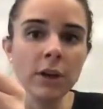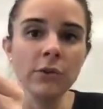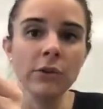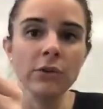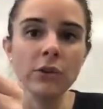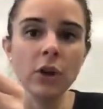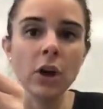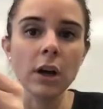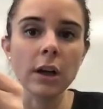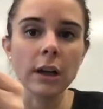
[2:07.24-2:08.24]
you to
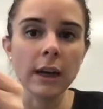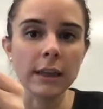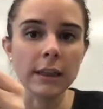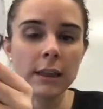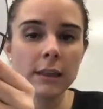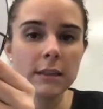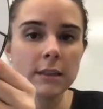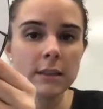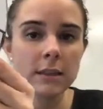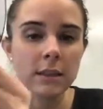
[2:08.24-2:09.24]
look at
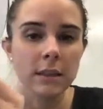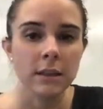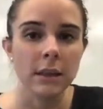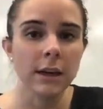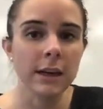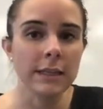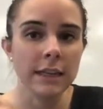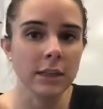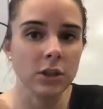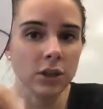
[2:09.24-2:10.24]
this. There is
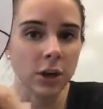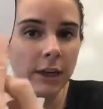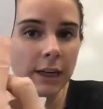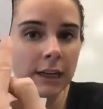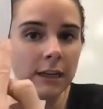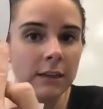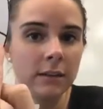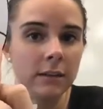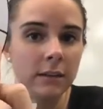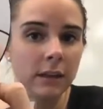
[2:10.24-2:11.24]
a dotted
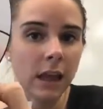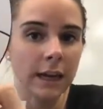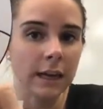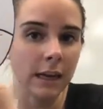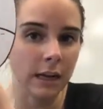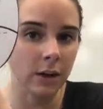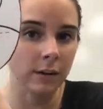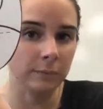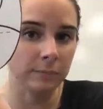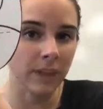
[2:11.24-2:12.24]
line here.
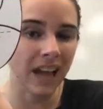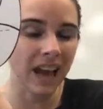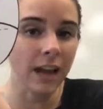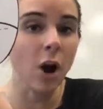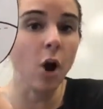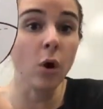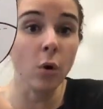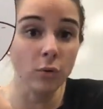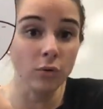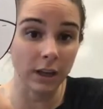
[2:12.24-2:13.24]
I
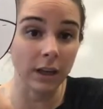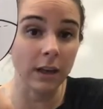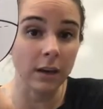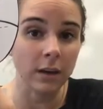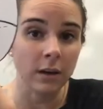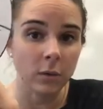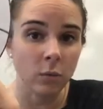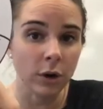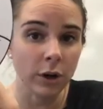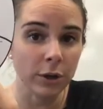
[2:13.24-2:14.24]
only
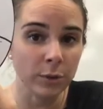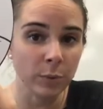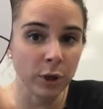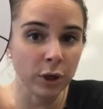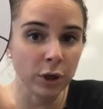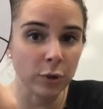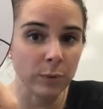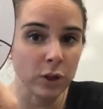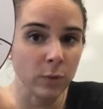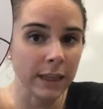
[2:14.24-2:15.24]
want you to put glue
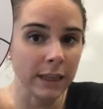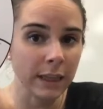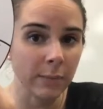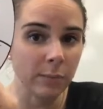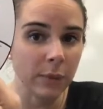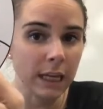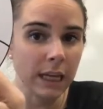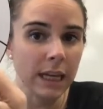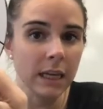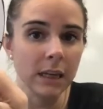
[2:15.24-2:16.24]
between the
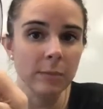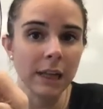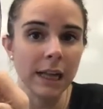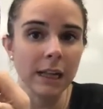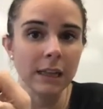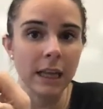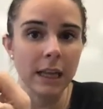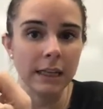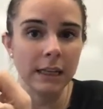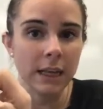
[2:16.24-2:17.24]
big black
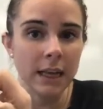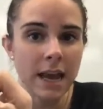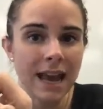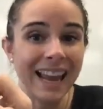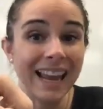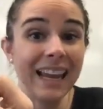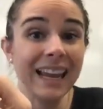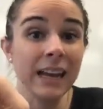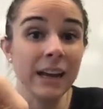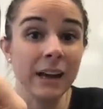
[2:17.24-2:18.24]
line
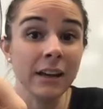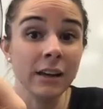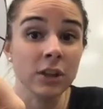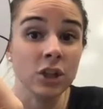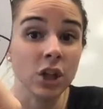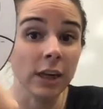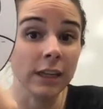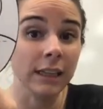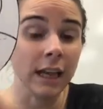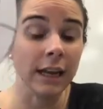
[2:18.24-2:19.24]
and the
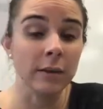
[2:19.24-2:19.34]
dotted line